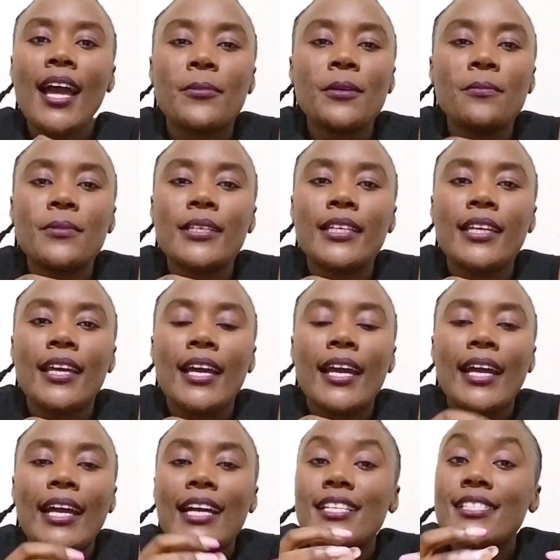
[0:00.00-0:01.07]
maybe
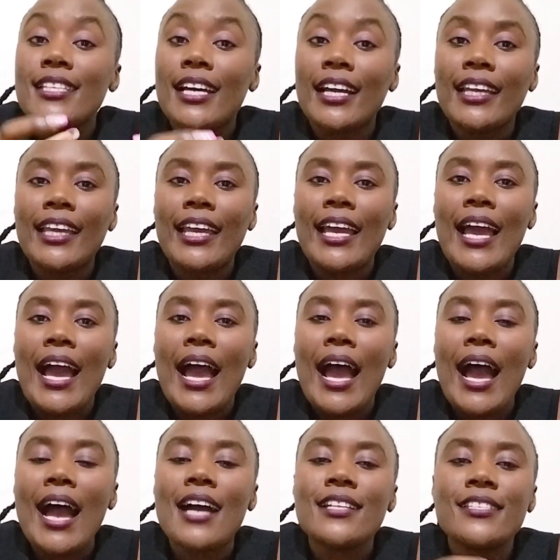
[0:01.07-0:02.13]
kadi yake
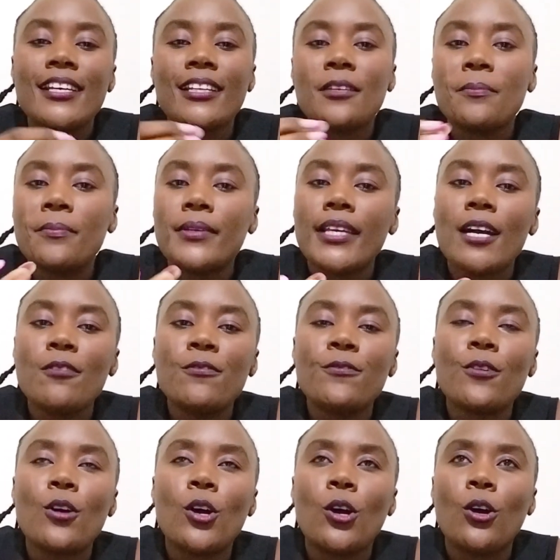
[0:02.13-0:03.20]
hajalipia
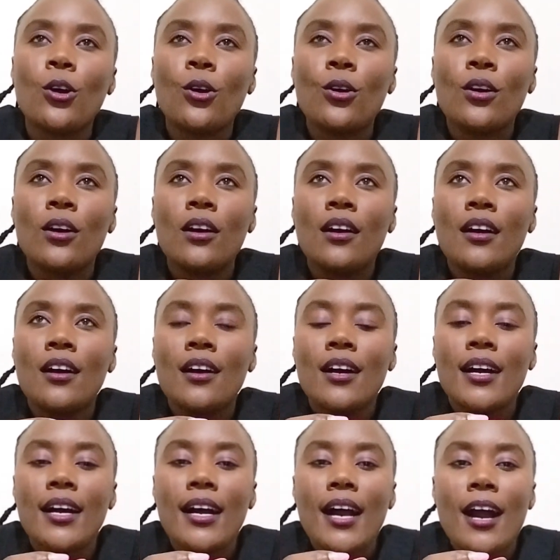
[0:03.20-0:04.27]
for
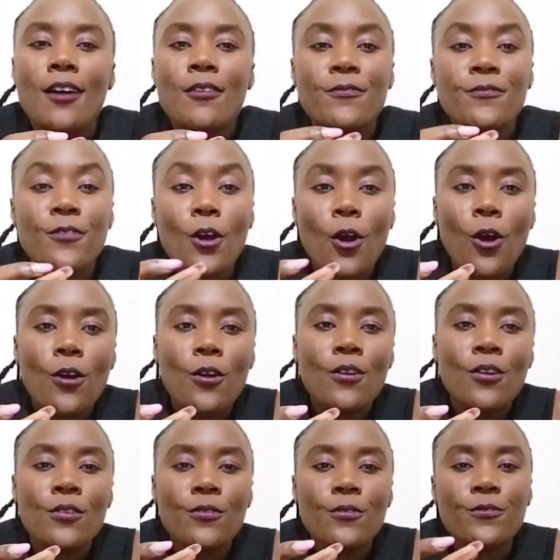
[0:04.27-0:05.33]
4
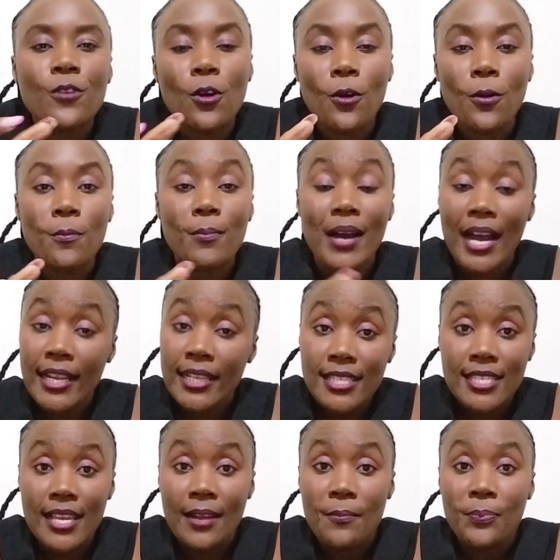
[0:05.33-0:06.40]

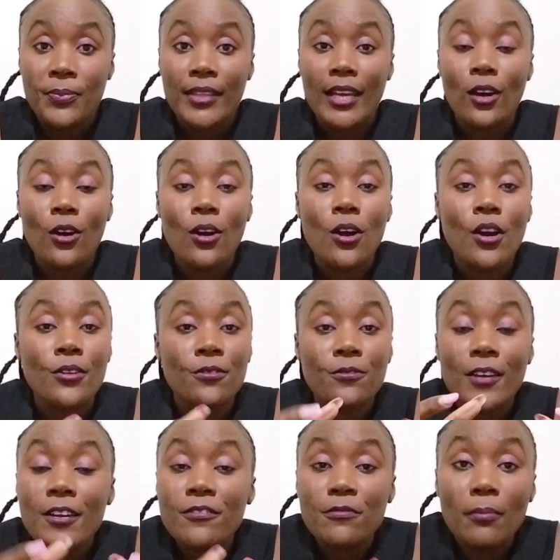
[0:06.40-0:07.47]
months or
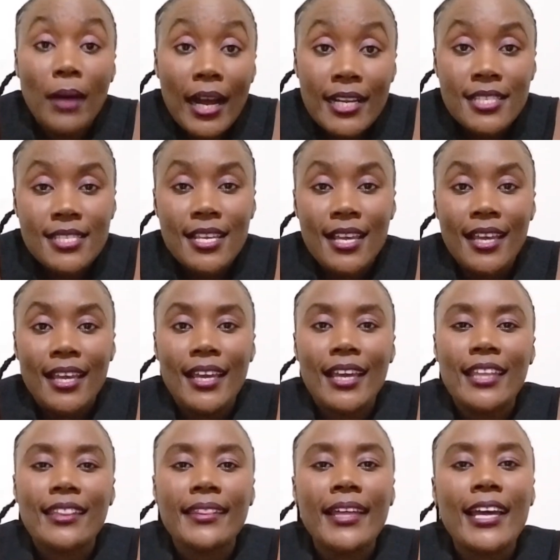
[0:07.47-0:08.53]
5 months,
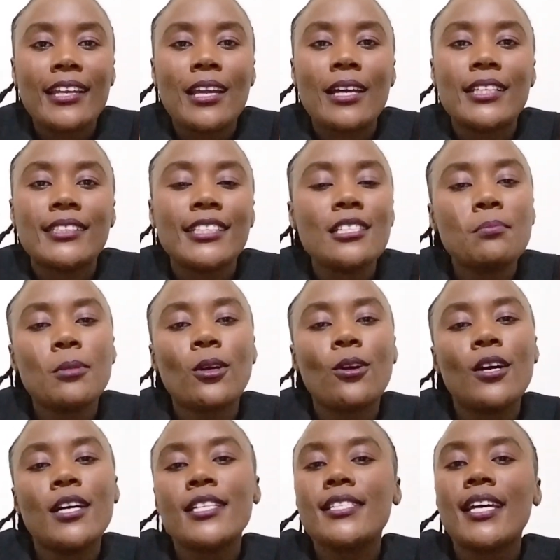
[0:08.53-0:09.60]
and then just
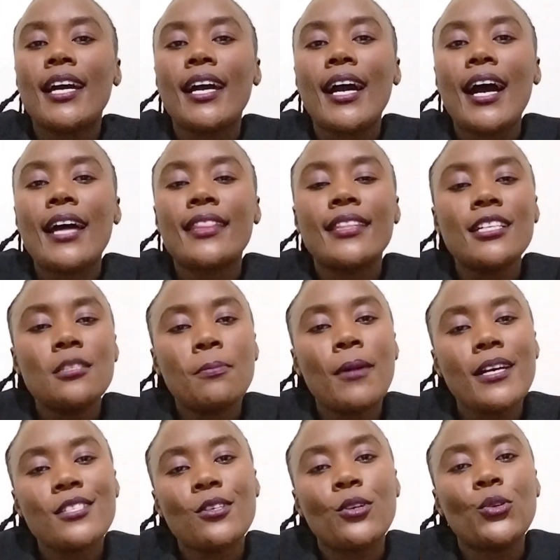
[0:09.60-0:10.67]
because that
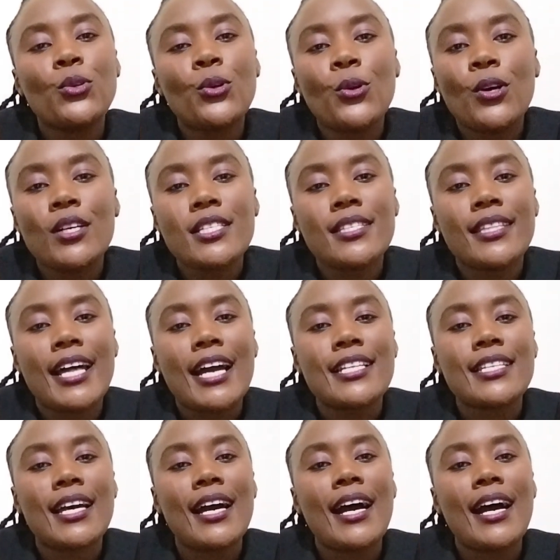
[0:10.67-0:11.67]
person knows that